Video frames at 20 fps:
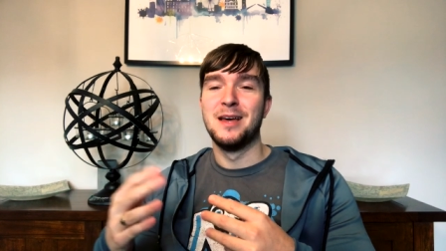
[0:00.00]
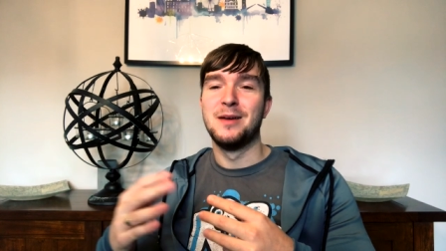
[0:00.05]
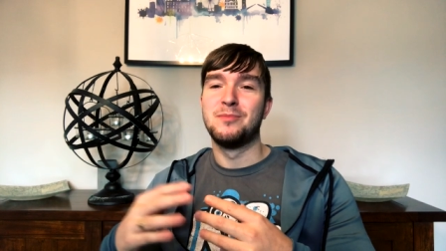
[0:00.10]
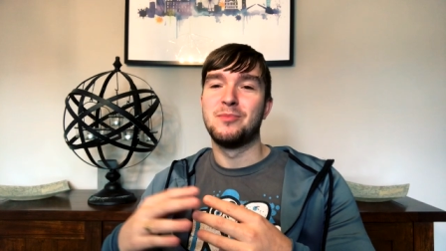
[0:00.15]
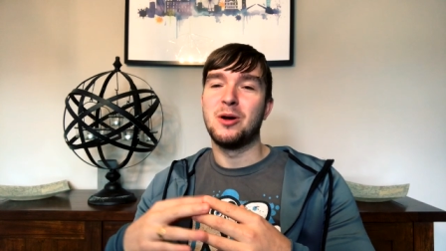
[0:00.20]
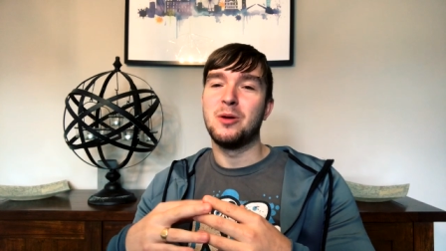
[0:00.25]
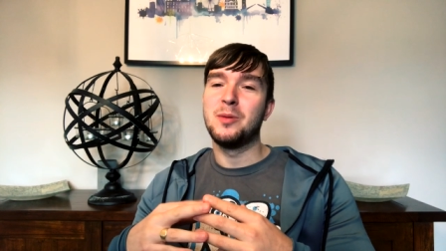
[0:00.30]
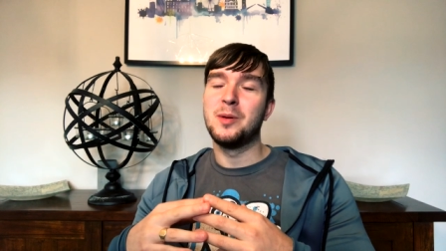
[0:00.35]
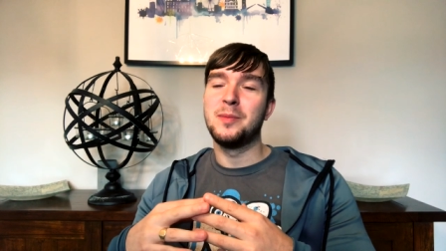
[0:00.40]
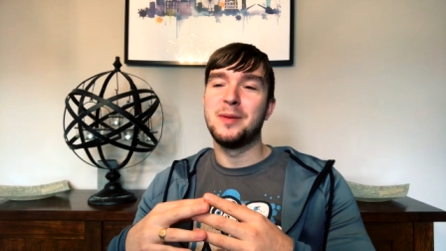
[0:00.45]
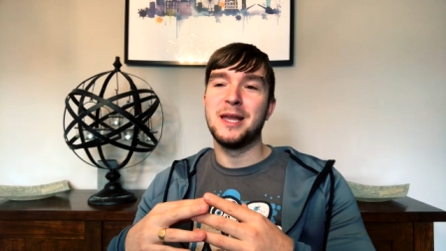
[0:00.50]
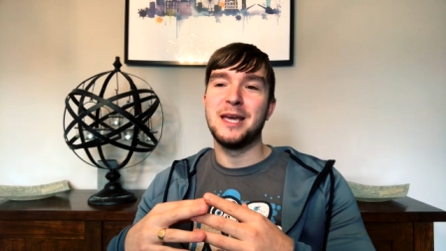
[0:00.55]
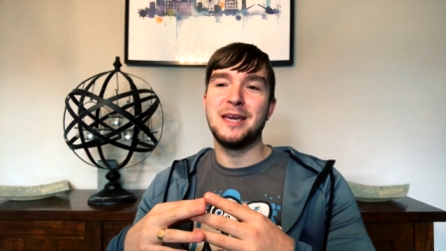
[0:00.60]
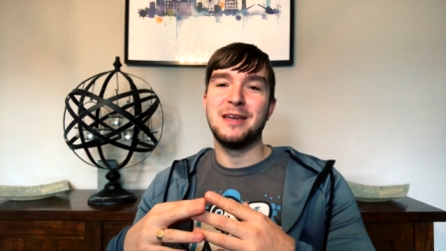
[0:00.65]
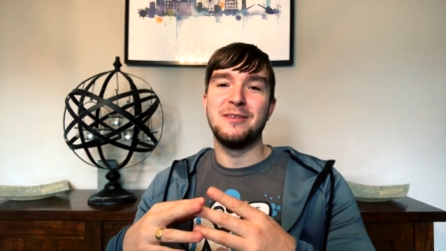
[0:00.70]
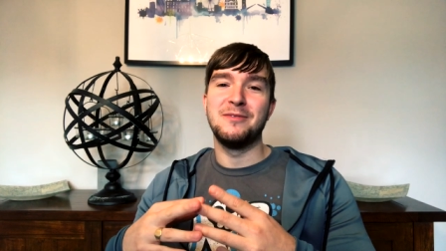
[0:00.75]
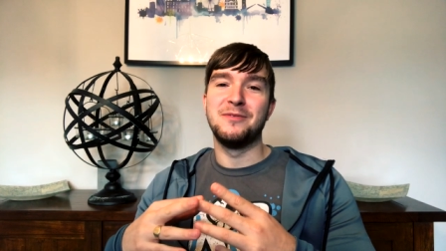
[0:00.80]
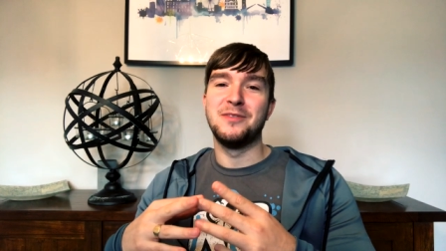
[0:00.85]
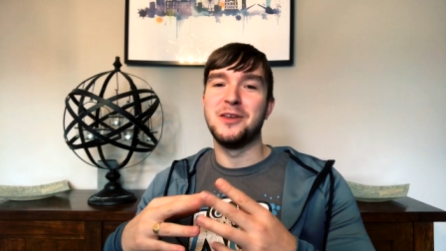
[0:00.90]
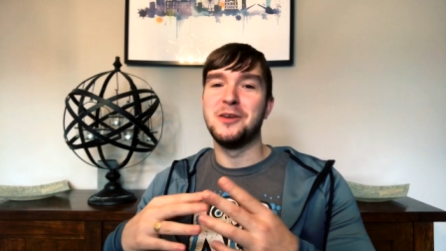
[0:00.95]

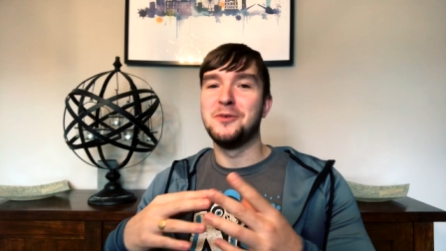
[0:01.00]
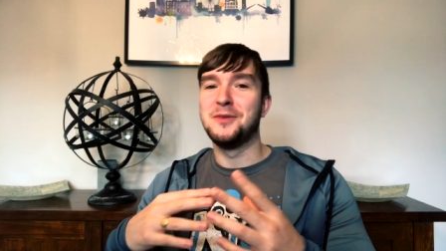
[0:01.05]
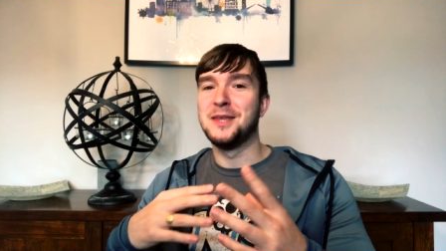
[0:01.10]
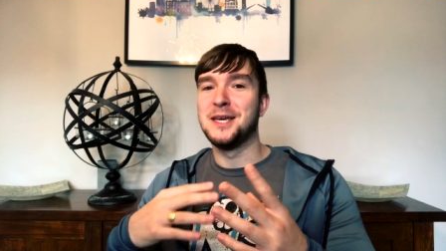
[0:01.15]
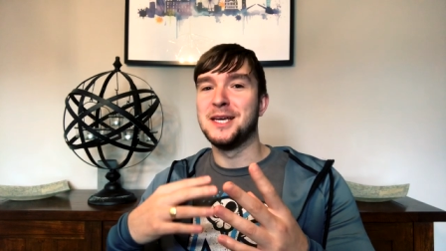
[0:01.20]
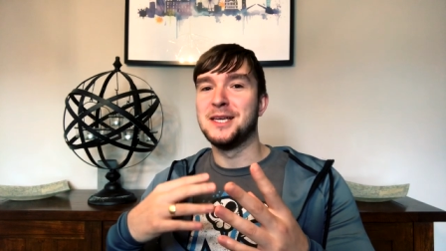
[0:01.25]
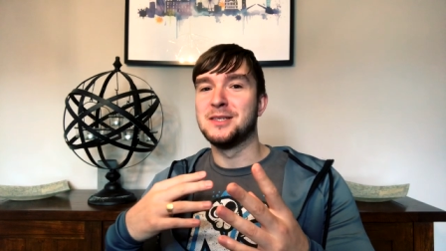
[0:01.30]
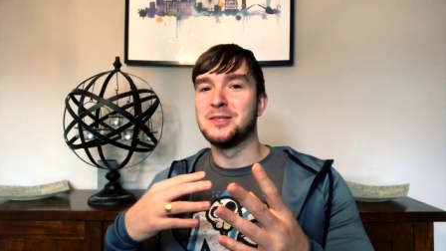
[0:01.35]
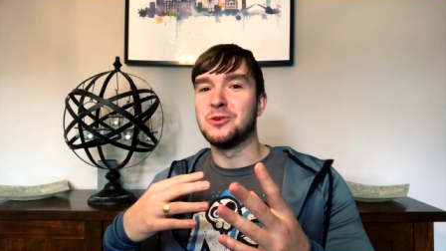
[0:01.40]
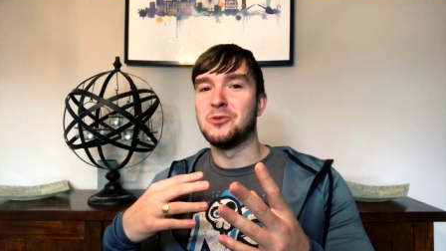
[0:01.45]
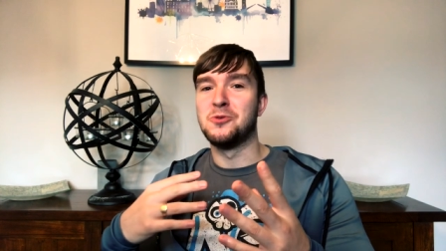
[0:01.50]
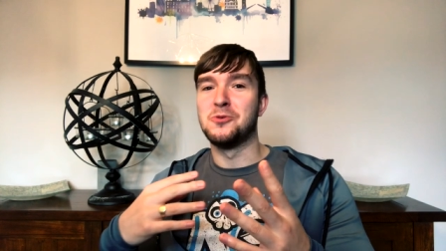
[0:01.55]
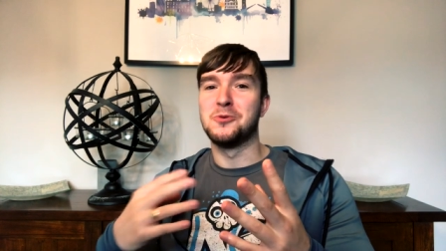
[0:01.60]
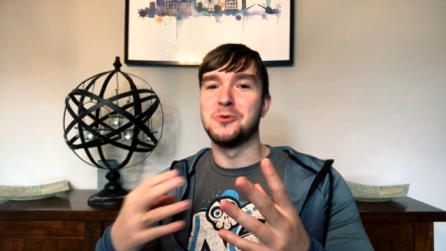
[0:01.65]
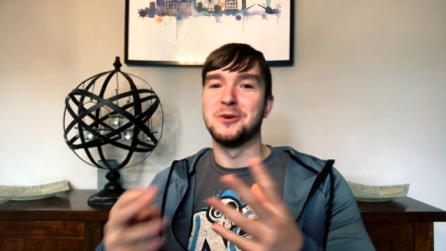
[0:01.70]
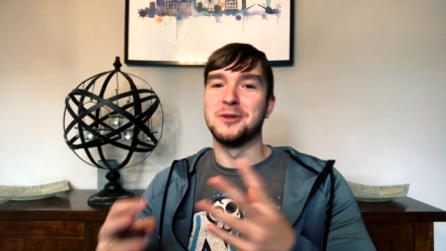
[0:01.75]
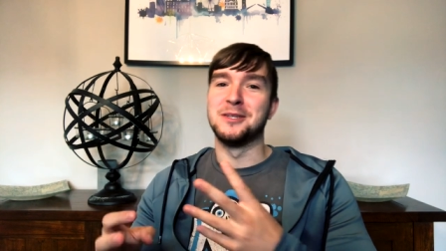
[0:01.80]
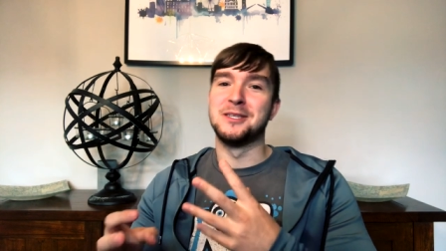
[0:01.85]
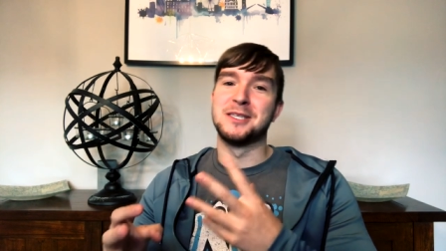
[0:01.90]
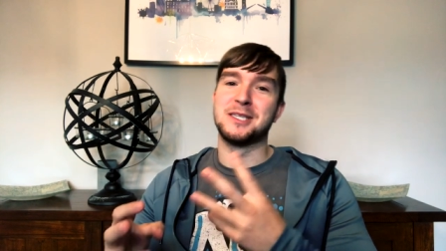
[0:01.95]
probably view these
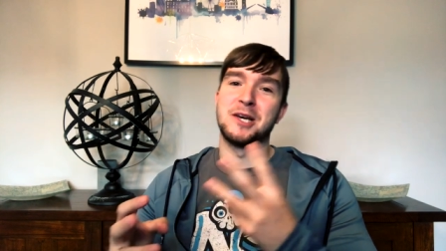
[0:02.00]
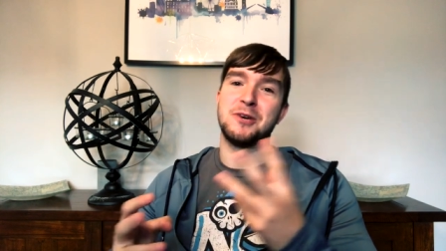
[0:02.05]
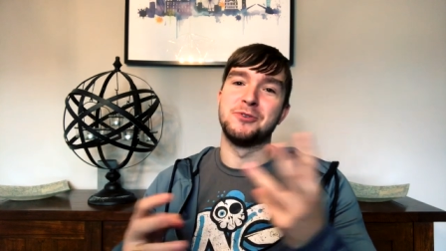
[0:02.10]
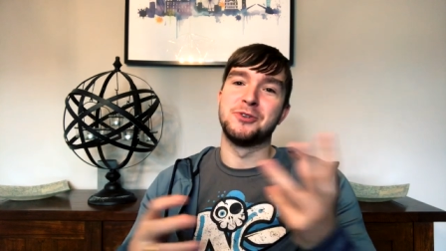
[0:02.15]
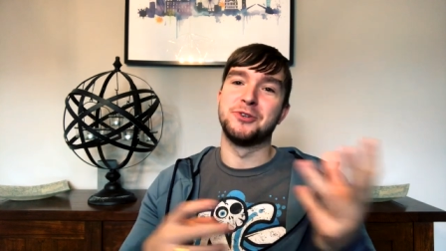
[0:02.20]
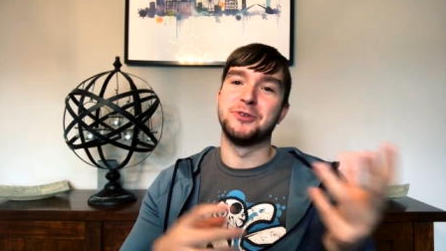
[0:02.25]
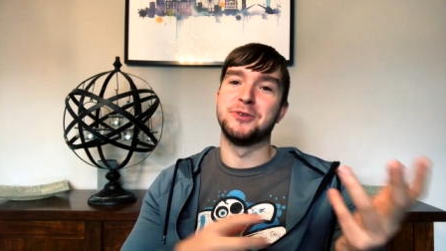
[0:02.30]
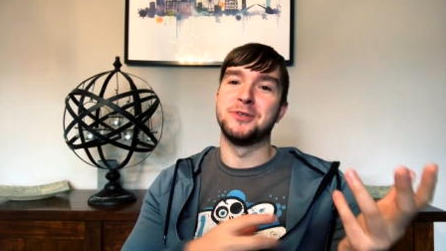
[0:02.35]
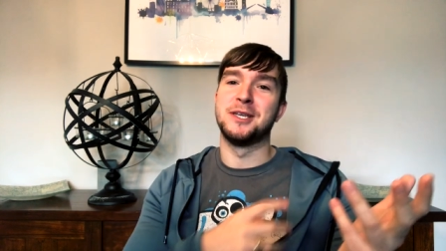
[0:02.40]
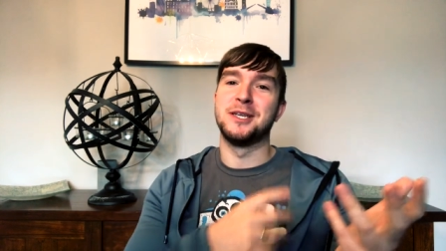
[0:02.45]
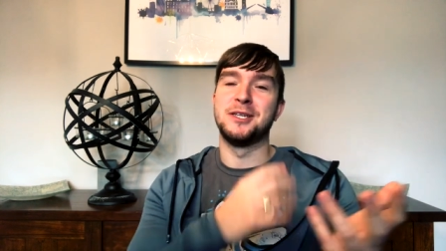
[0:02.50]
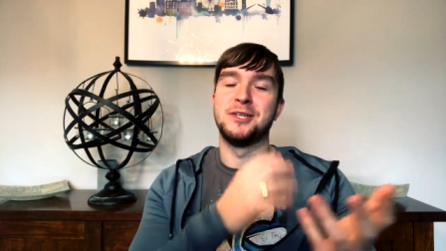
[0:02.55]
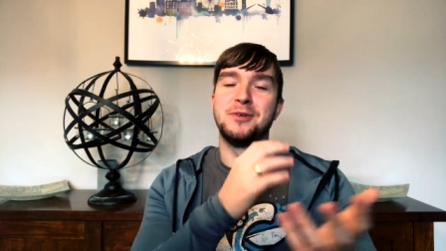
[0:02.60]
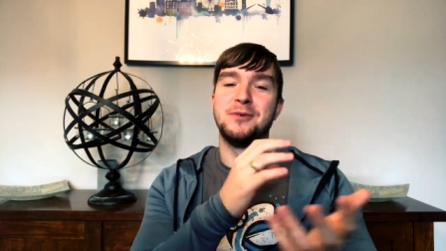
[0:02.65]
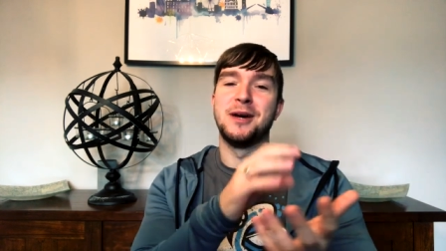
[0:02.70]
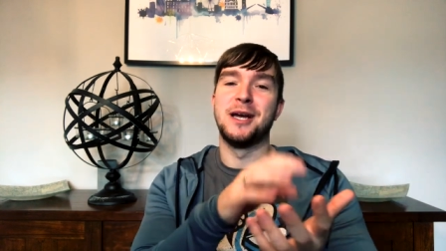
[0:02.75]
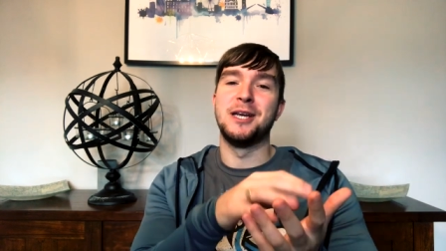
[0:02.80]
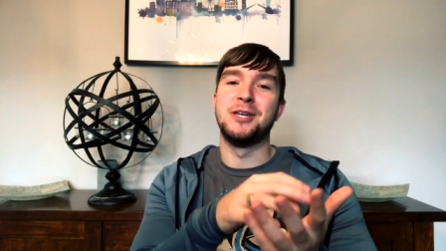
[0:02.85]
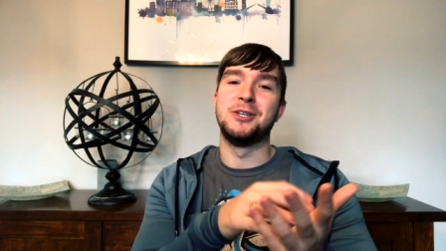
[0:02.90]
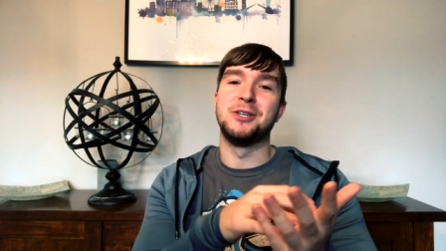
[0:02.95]
awkward social
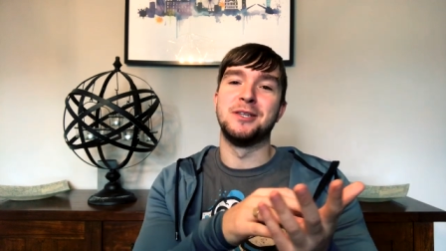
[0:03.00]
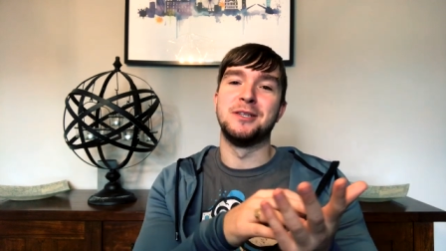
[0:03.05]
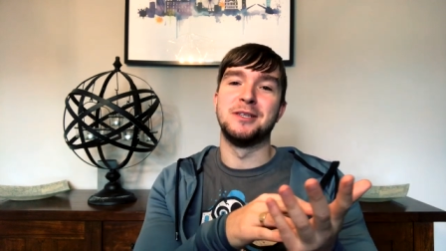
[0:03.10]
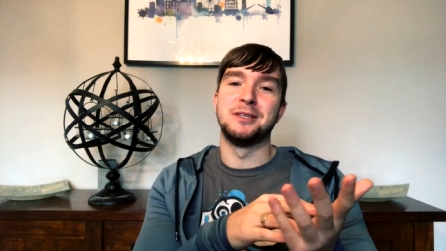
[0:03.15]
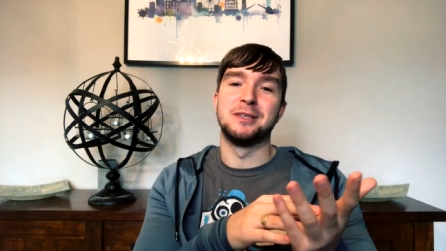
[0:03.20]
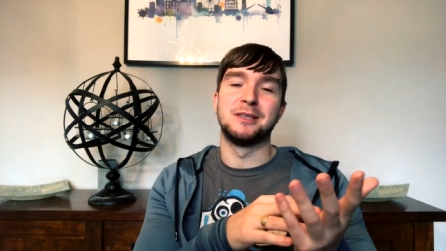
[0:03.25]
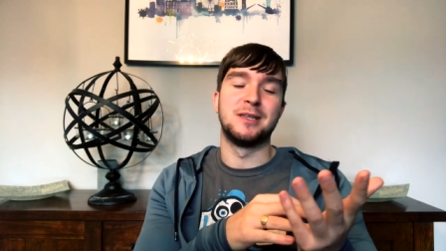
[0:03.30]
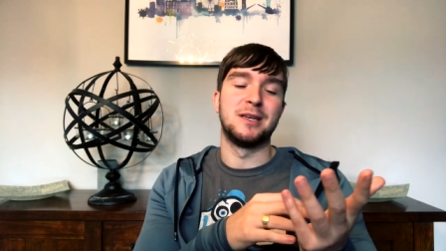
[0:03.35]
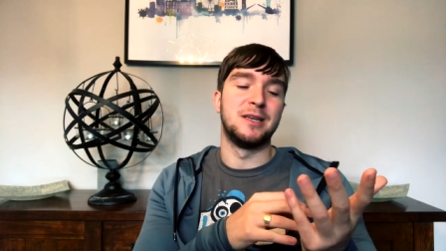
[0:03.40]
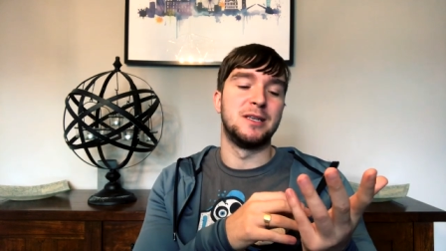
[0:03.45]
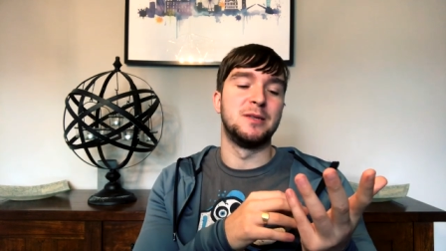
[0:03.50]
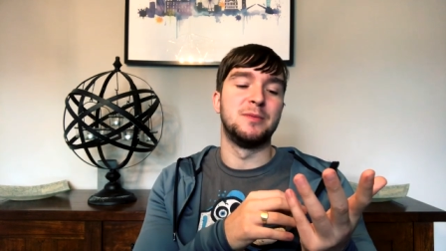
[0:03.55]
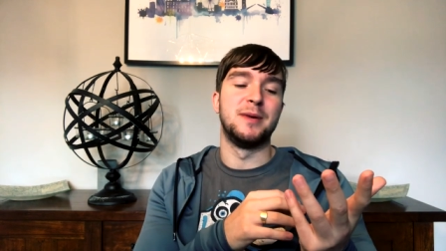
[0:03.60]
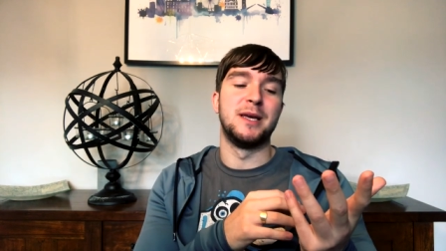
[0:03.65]
situations as